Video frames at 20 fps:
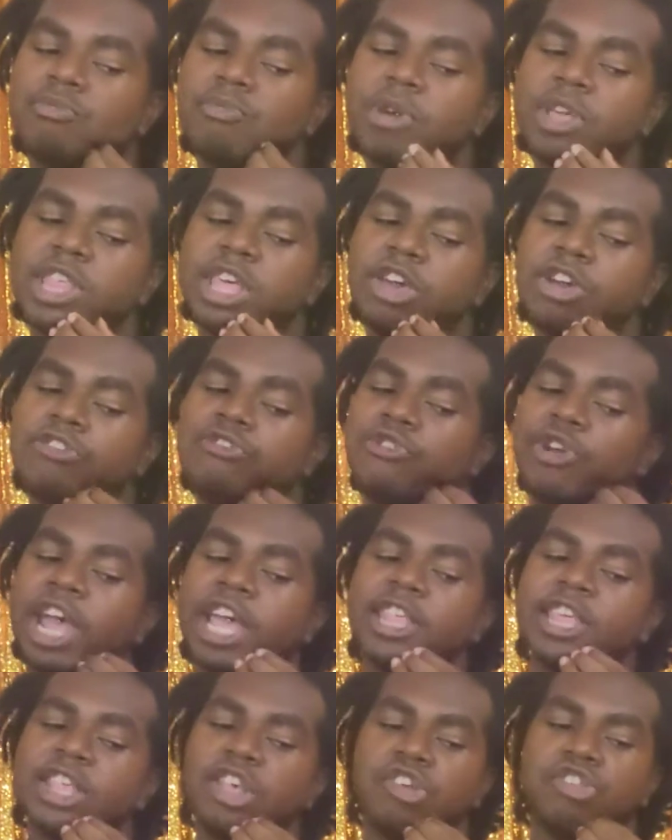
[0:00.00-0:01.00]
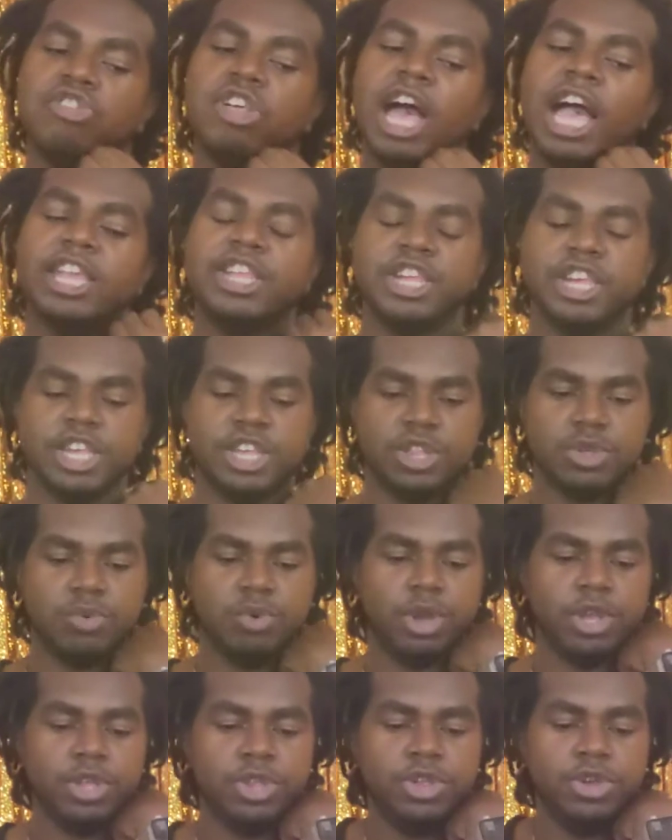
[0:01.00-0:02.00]
but they're afraid that the logic is
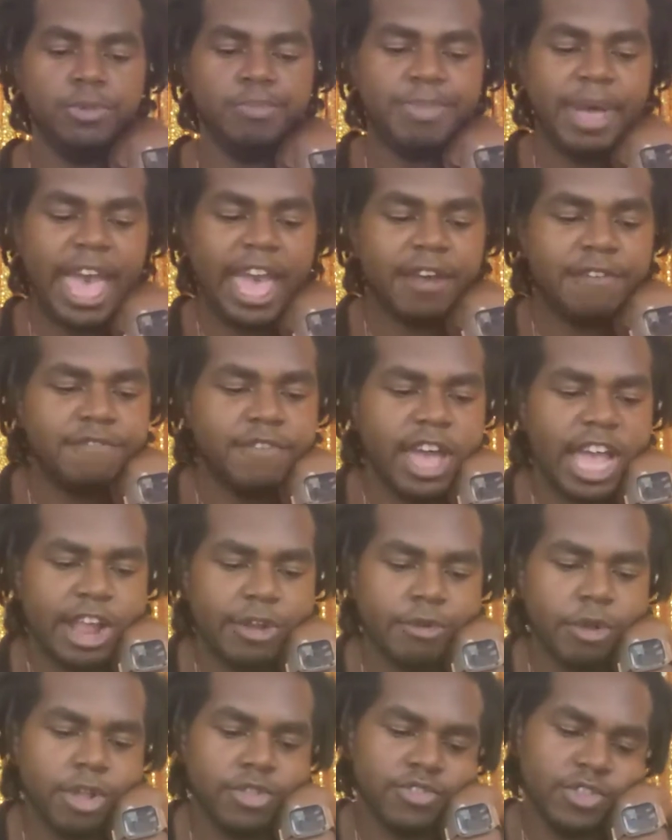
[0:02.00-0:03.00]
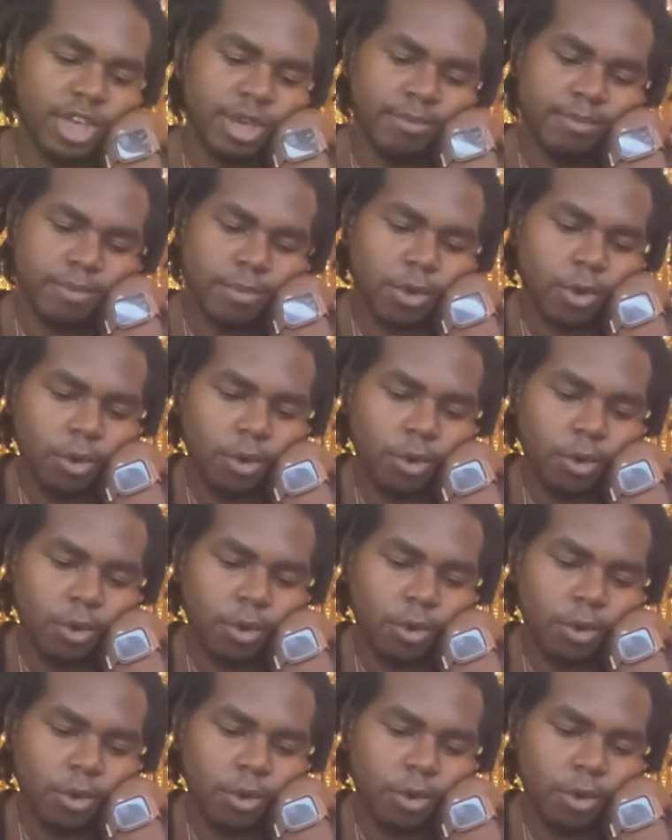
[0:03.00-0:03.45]
going to backfire on them,